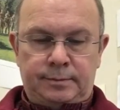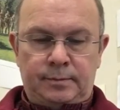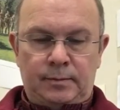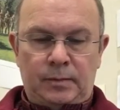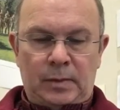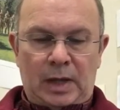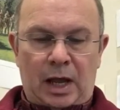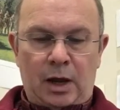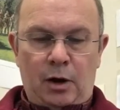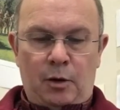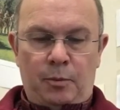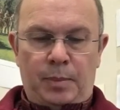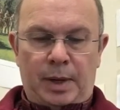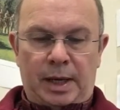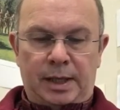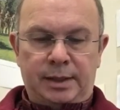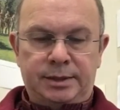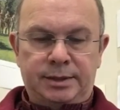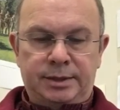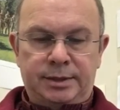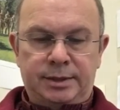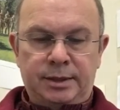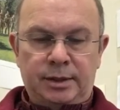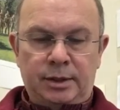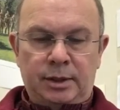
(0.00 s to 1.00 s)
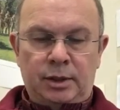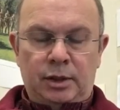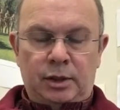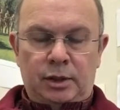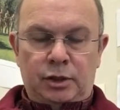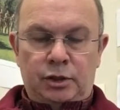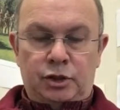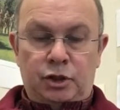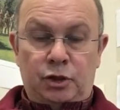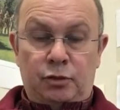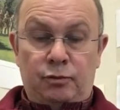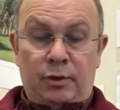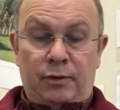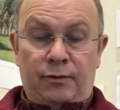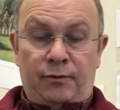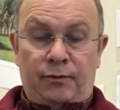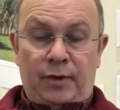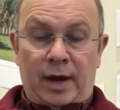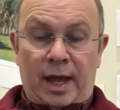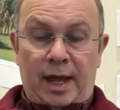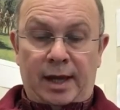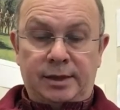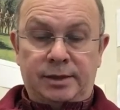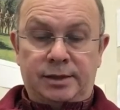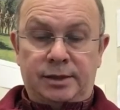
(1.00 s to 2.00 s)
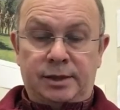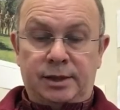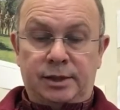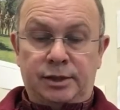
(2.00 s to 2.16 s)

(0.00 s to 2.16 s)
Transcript: Help us to reflect that